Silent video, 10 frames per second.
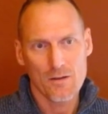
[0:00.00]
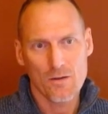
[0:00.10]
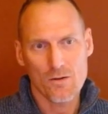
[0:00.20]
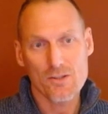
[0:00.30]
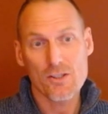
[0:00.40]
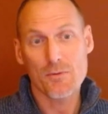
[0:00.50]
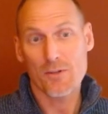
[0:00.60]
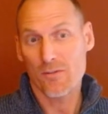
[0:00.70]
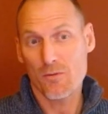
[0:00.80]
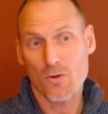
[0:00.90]
or excuse me, a
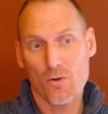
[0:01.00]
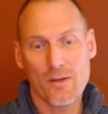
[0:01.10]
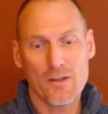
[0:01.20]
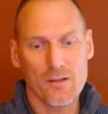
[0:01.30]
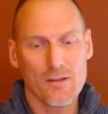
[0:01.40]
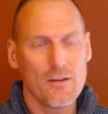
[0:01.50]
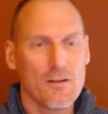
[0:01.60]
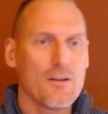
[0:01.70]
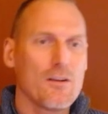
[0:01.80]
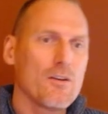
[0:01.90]
little bit more quickly,
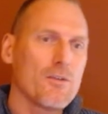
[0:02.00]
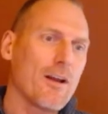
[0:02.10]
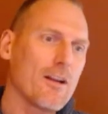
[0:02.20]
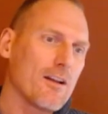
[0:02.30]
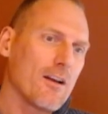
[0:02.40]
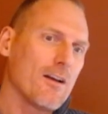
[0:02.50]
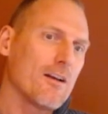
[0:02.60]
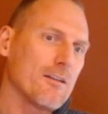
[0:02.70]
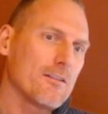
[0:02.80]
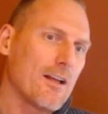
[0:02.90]
right?
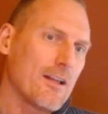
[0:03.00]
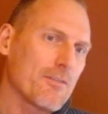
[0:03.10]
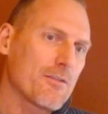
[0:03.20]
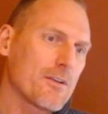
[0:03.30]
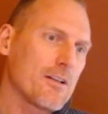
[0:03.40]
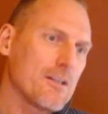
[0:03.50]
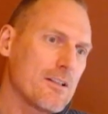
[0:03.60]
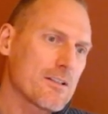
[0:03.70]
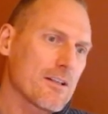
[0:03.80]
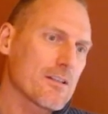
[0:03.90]
Knight f3,
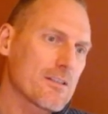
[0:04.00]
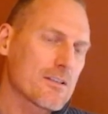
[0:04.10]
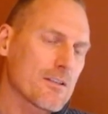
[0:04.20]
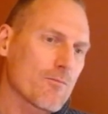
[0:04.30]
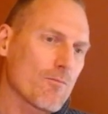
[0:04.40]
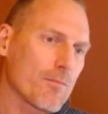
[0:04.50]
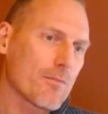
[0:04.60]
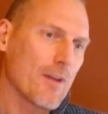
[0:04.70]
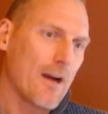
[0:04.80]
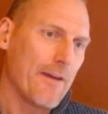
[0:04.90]
e6.
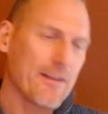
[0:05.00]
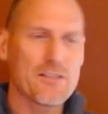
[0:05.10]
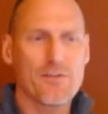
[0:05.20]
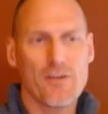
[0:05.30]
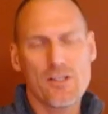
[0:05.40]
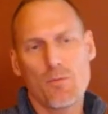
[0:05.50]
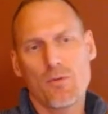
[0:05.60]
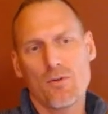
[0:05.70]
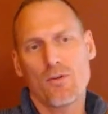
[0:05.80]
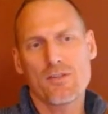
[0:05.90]
I think it's very
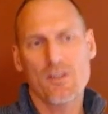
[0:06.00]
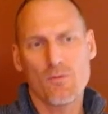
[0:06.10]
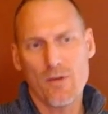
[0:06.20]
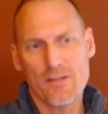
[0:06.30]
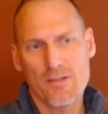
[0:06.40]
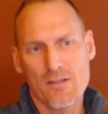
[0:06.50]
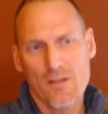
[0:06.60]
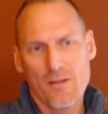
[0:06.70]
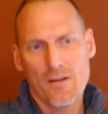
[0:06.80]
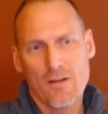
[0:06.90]
typical in some ways,
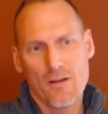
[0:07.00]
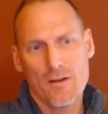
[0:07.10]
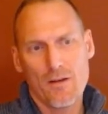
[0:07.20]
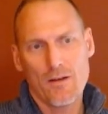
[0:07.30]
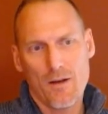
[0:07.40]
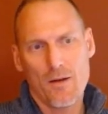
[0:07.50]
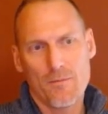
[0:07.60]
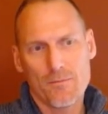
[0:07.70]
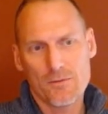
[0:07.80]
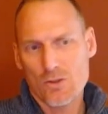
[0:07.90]

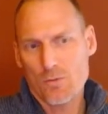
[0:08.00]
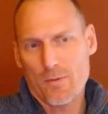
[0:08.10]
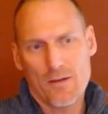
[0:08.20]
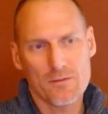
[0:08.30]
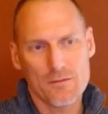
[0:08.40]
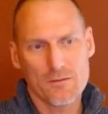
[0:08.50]
just about